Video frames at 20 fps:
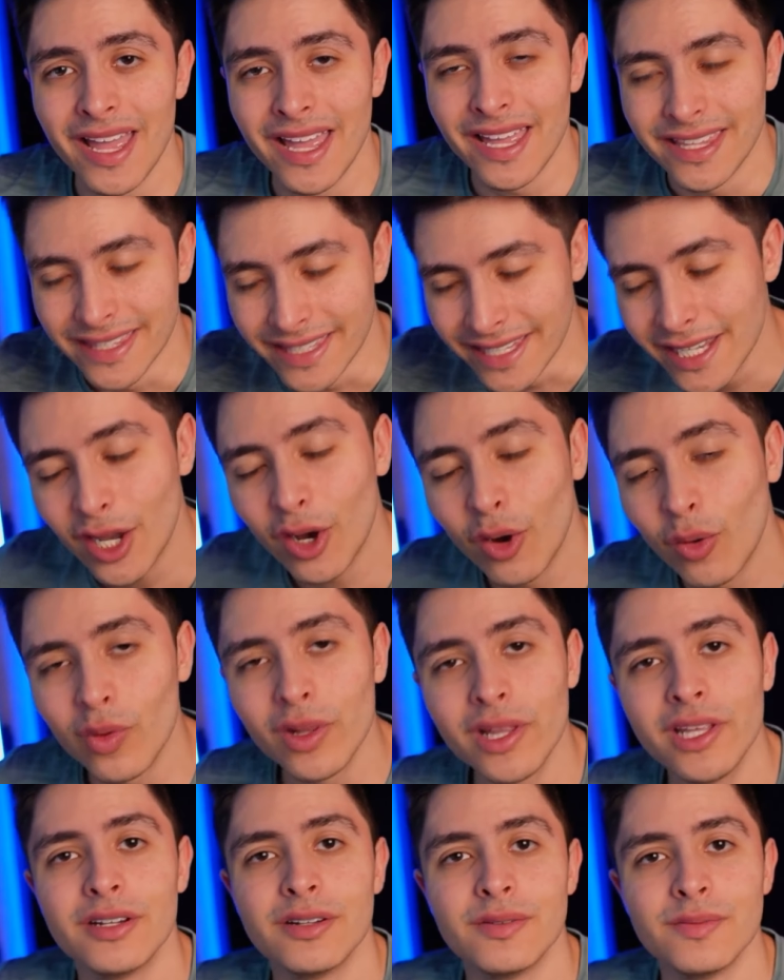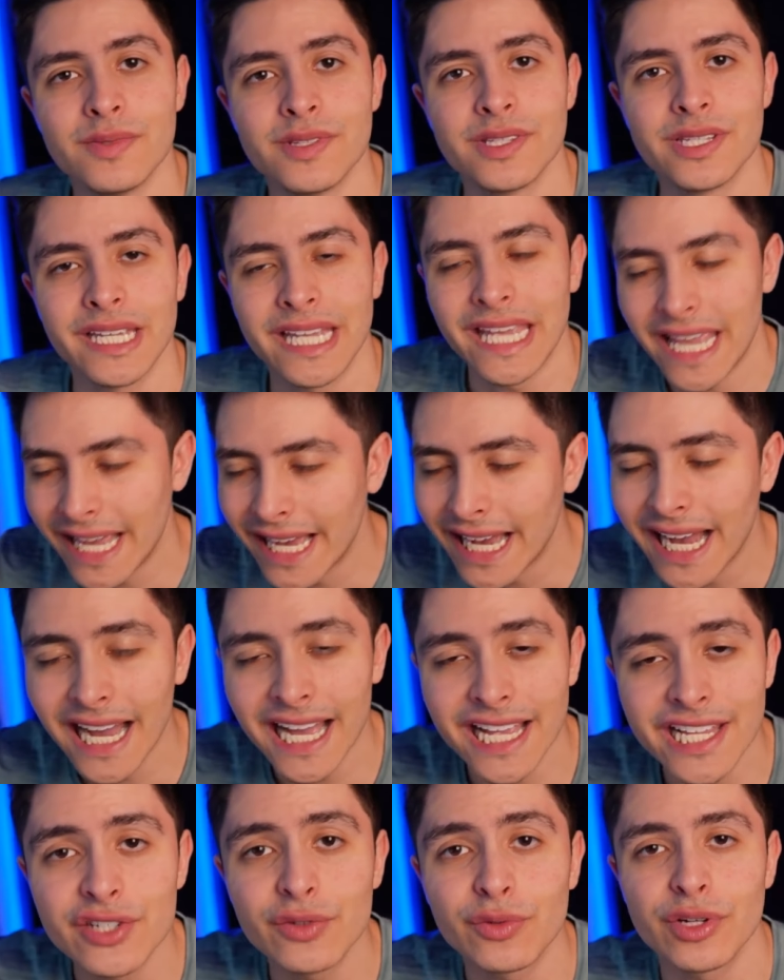Nico Williams, he
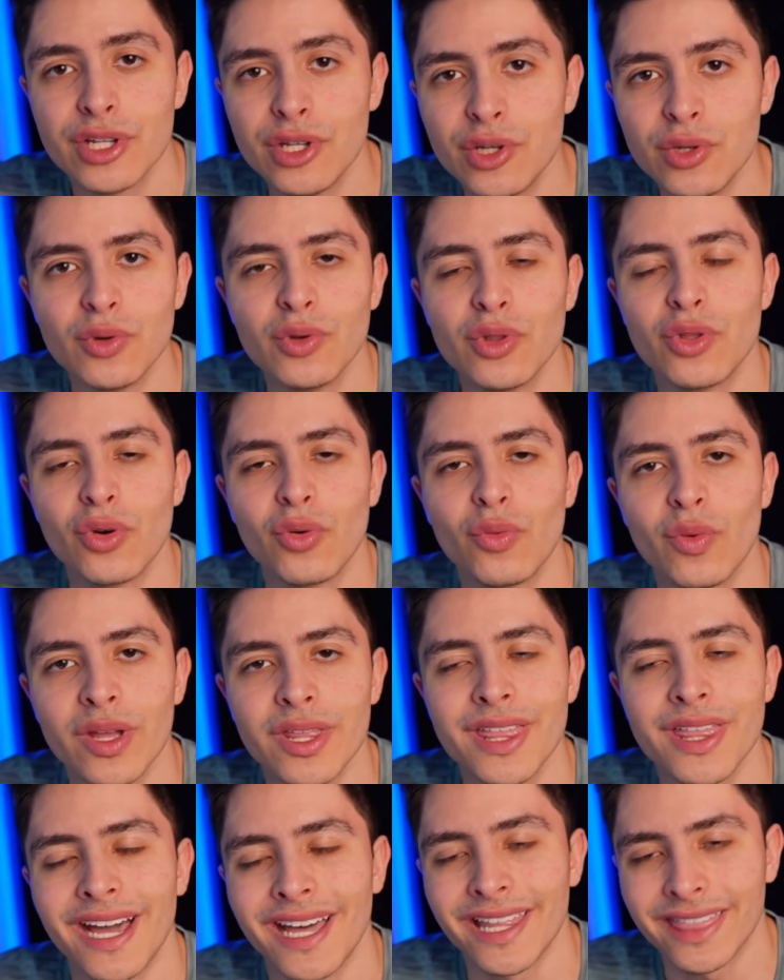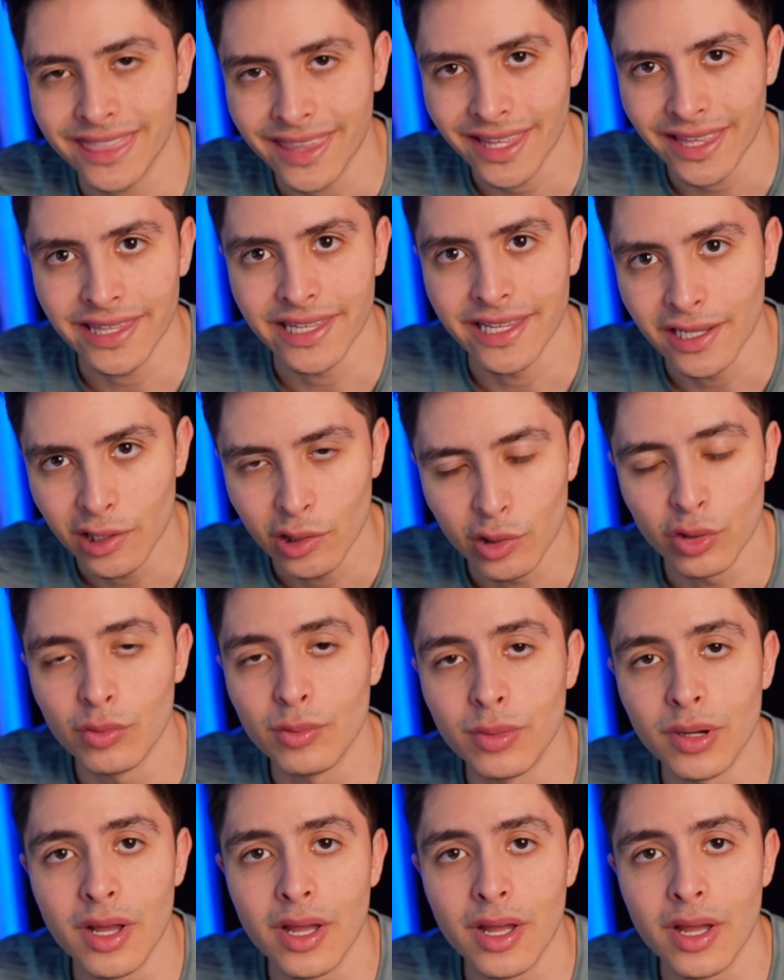has renewed with Athletic Club.